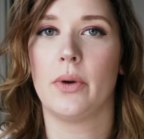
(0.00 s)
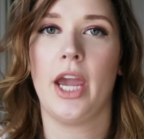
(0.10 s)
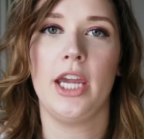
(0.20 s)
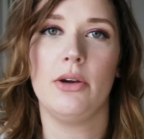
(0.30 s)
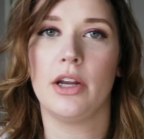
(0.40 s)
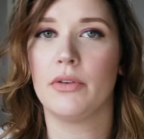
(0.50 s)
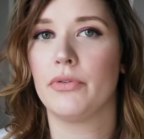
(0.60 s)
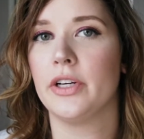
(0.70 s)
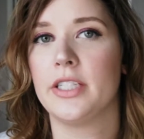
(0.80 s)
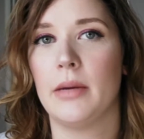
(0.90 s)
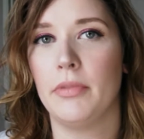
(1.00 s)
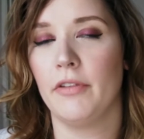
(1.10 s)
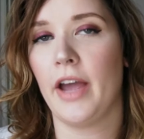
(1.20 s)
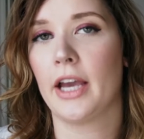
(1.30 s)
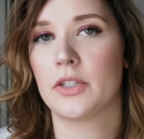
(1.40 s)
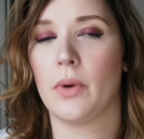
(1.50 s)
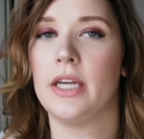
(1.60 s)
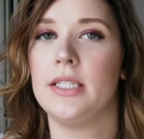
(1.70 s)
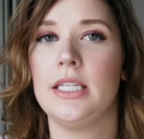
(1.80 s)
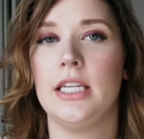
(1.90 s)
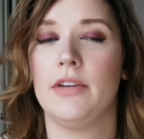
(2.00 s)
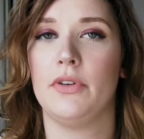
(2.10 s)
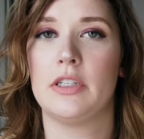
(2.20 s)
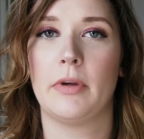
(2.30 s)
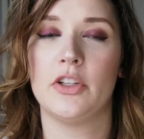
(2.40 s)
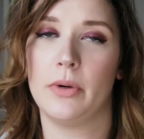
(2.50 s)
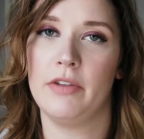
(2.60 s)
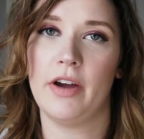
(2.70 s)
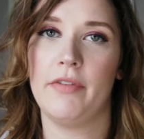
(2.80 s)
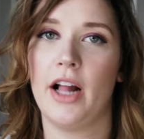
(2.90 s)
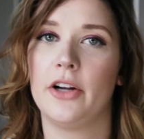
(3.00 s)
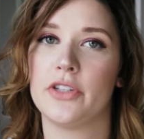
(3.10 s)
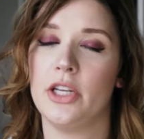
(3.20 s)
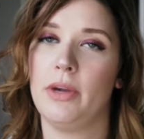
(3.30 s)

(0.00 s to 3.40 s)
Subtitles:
okay, you get a free sample of XYZ if you spend $25,